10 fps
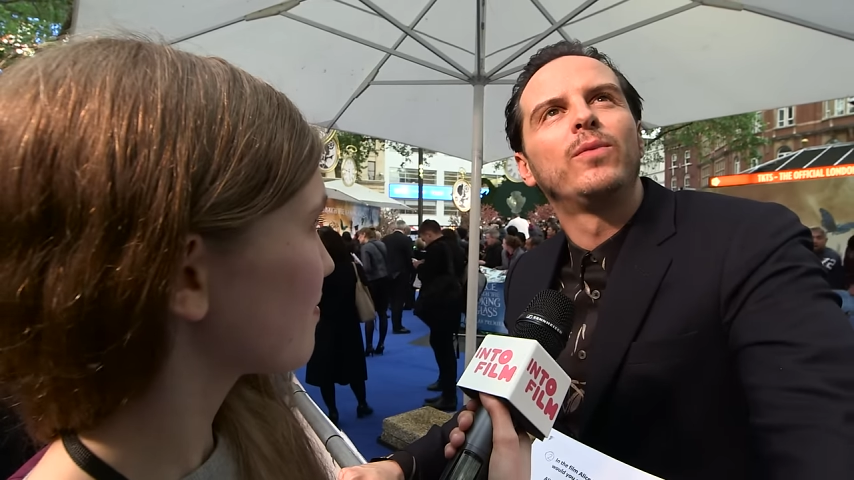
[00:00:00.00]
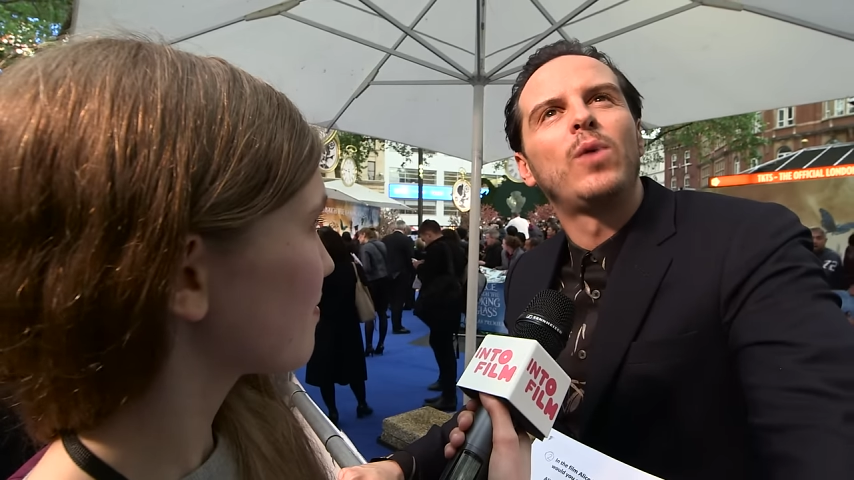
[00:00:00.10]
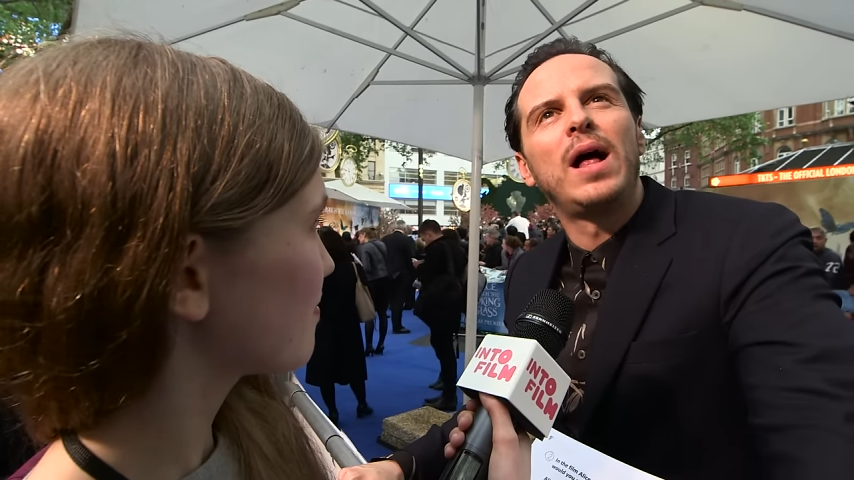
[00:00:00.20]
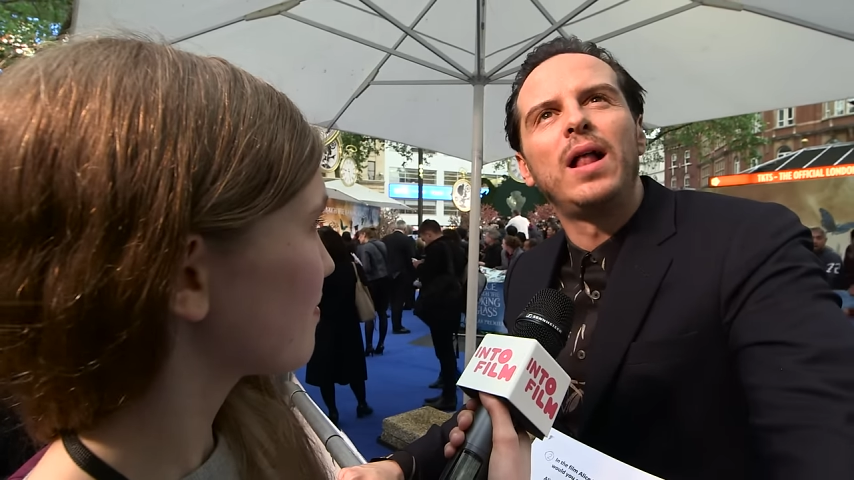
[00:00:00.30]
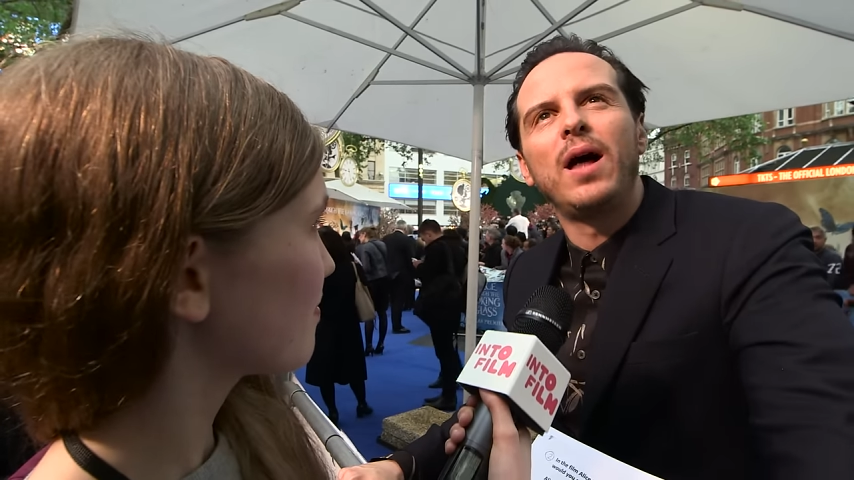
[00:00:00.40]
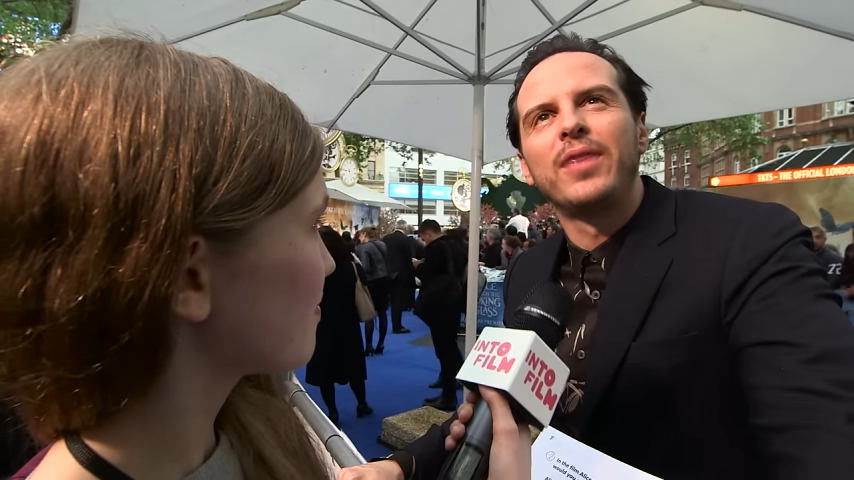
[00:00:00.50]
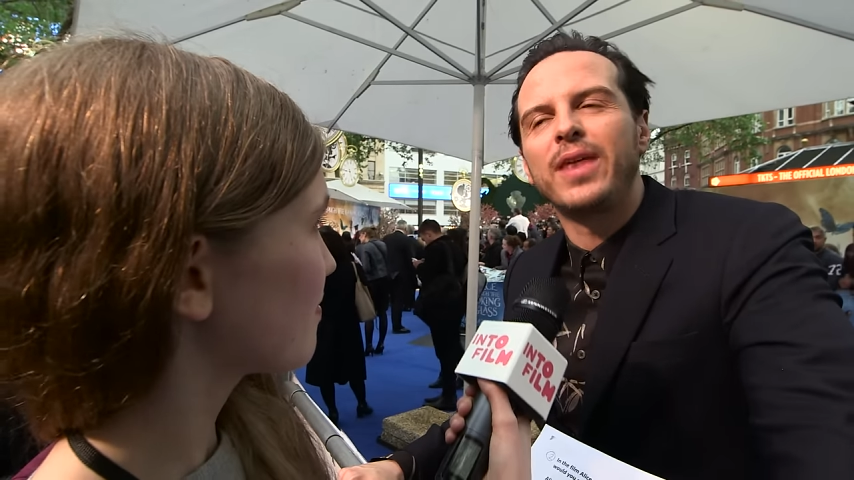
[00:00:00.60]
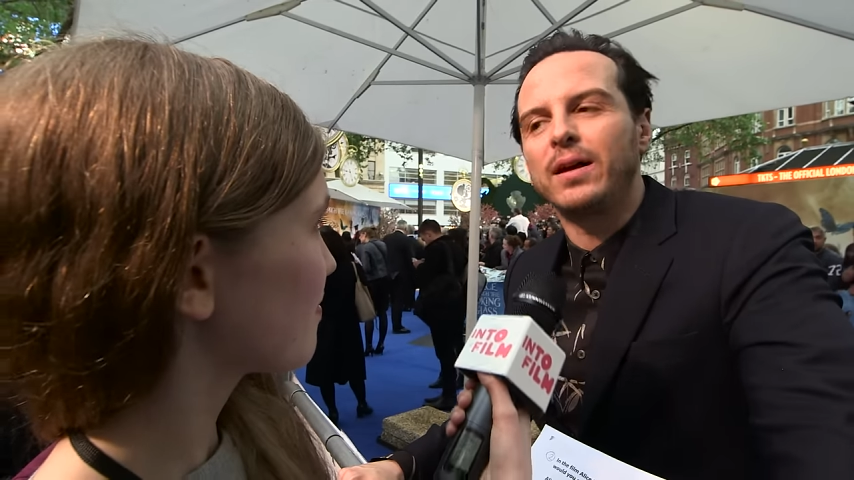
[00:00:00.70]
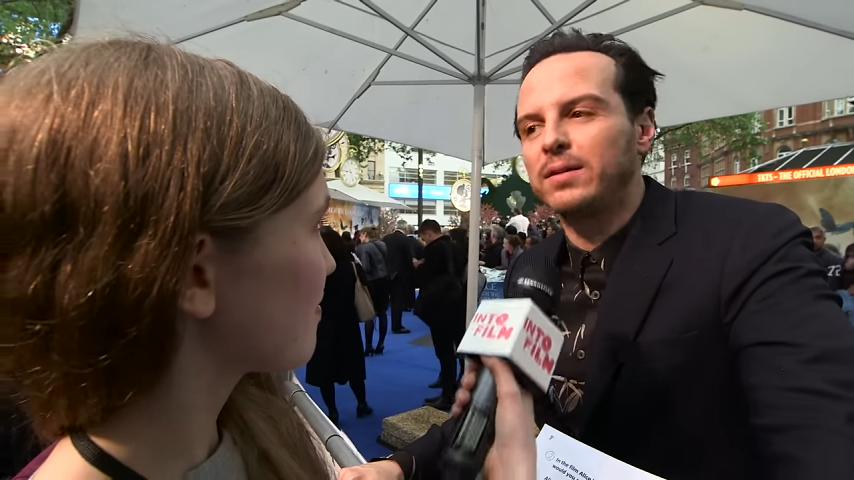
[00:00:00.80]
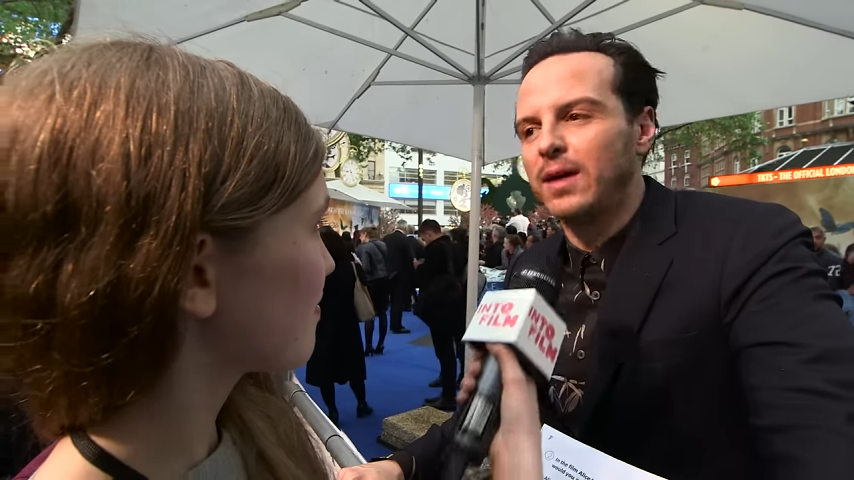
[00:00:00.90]
Well, I
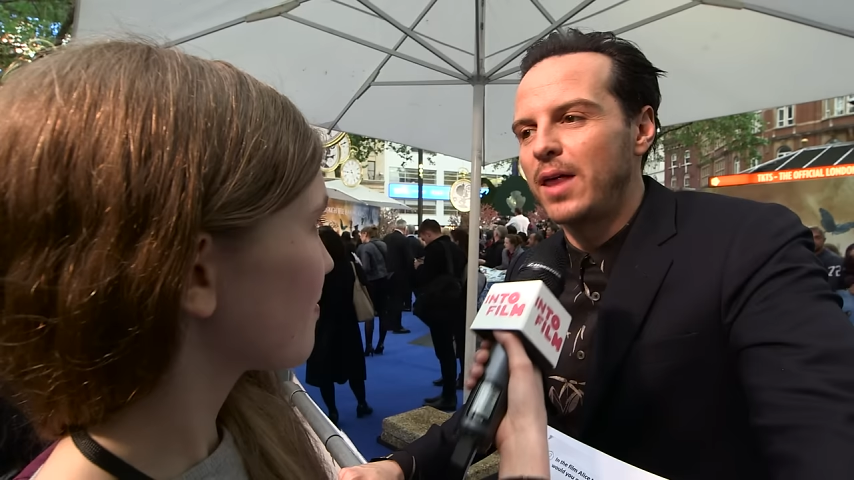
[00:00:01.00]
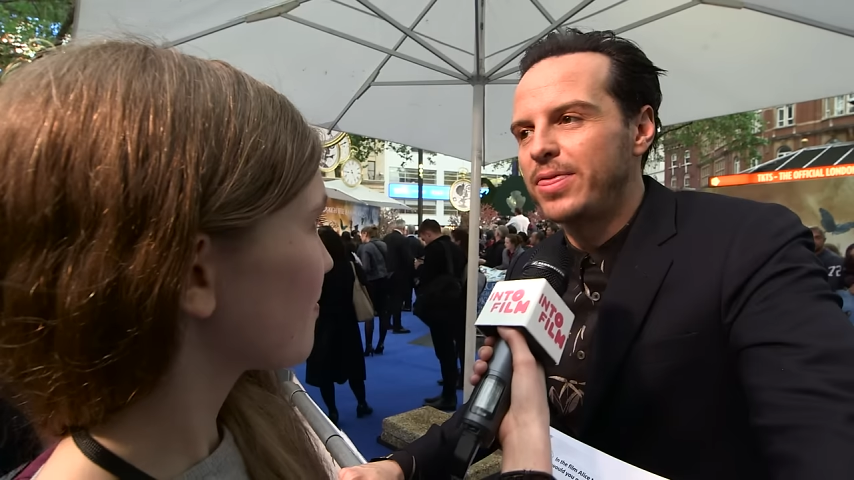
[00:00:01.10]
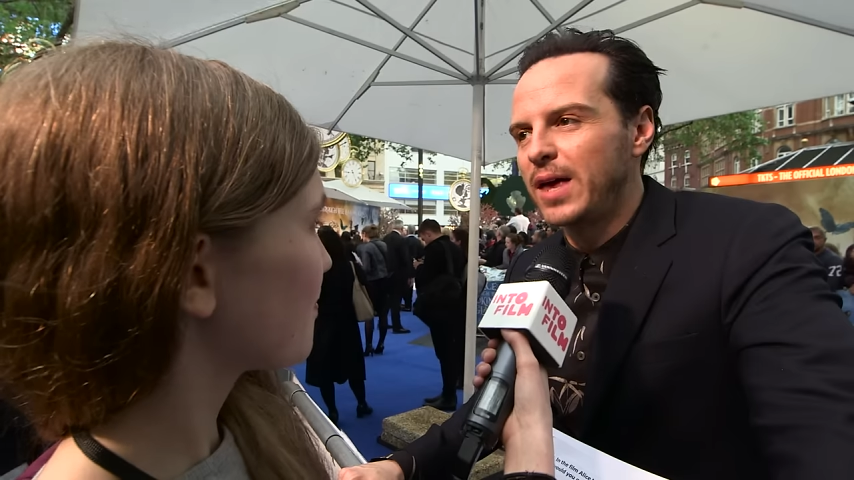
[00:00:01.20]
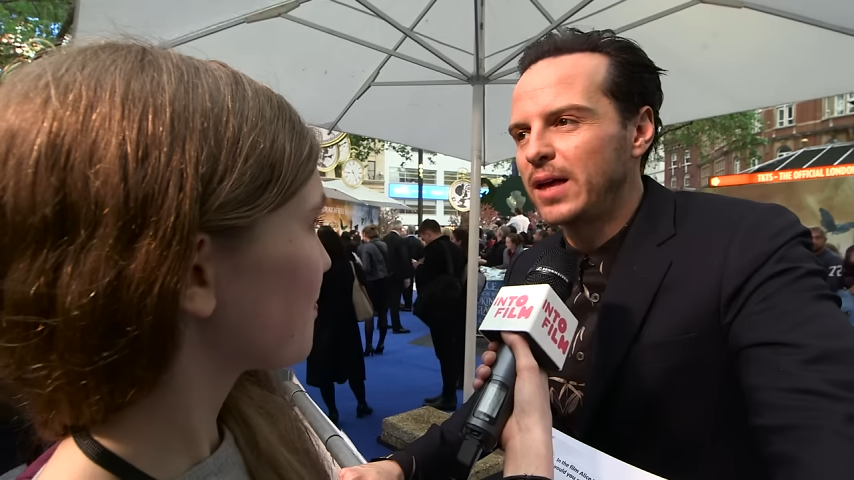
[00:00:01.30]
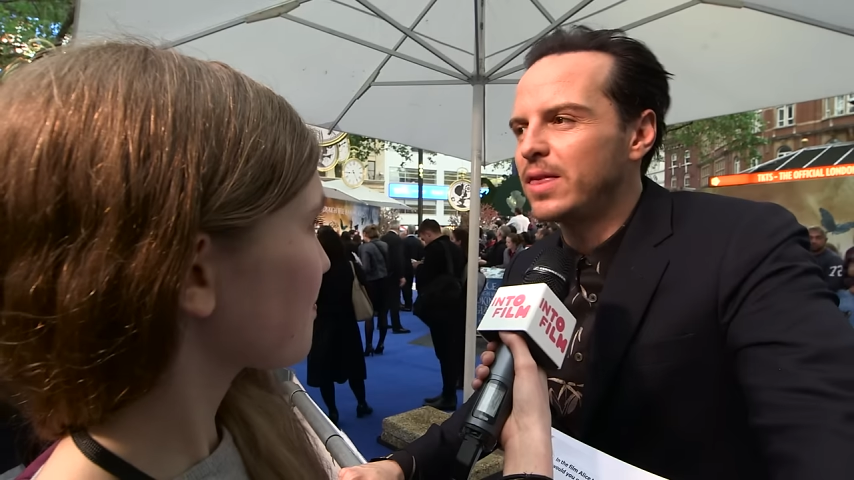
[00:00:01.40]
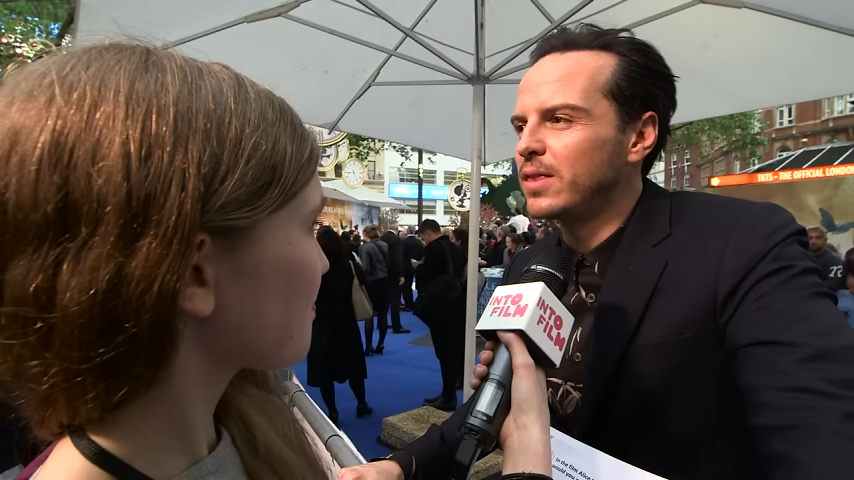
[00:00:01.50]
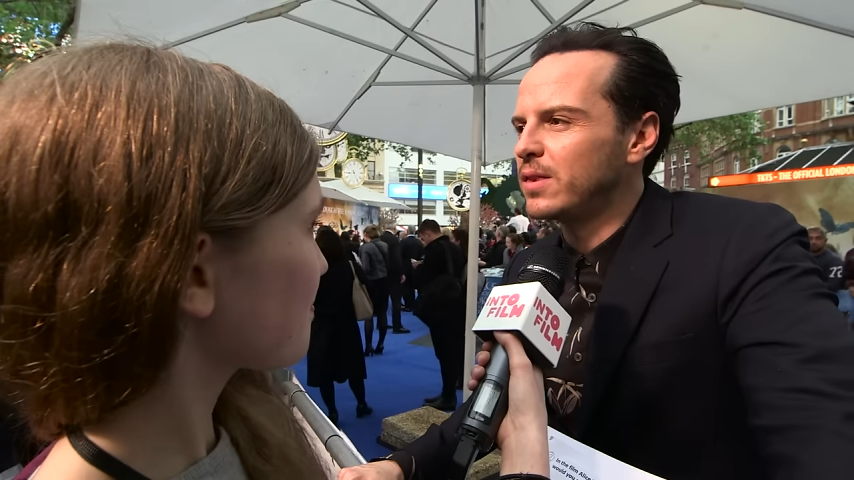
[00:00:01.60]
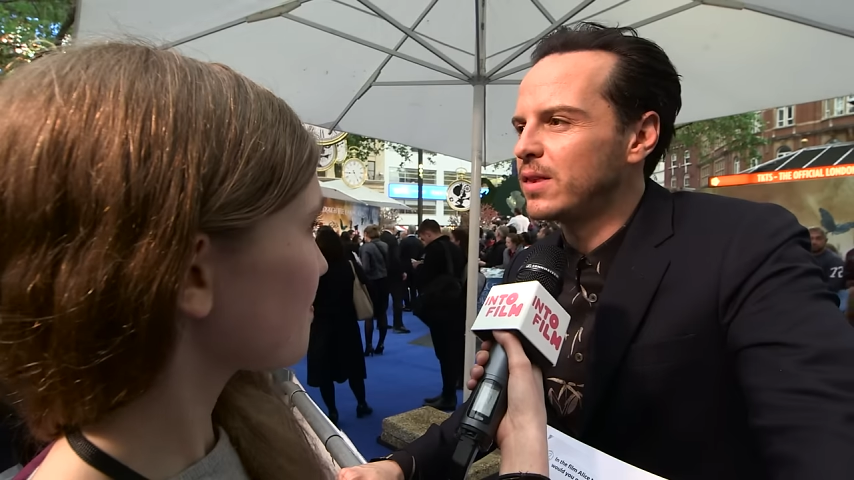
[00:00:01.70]
think that